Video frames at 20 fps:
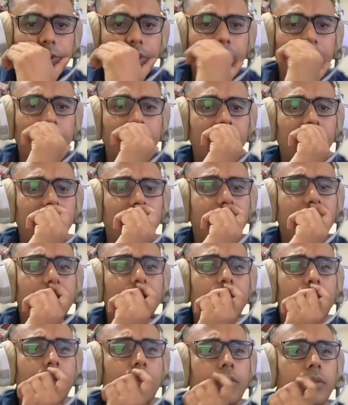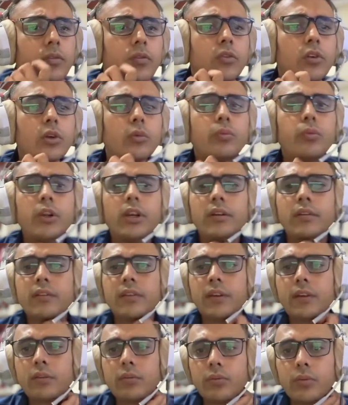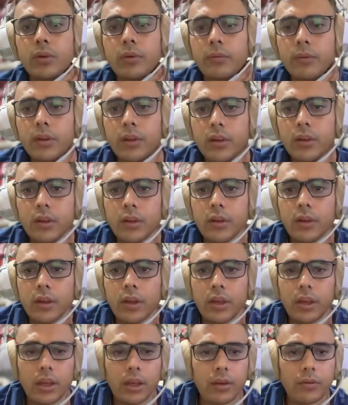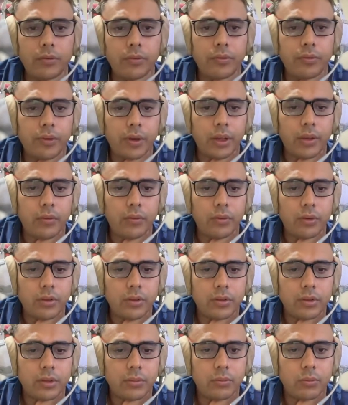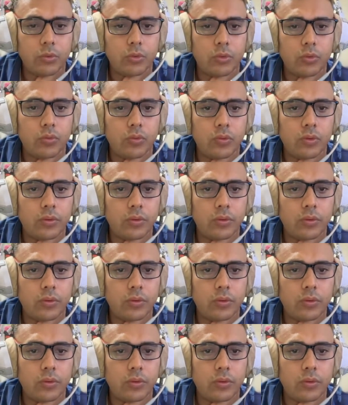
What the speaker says: have around 1.65. F5 was the move.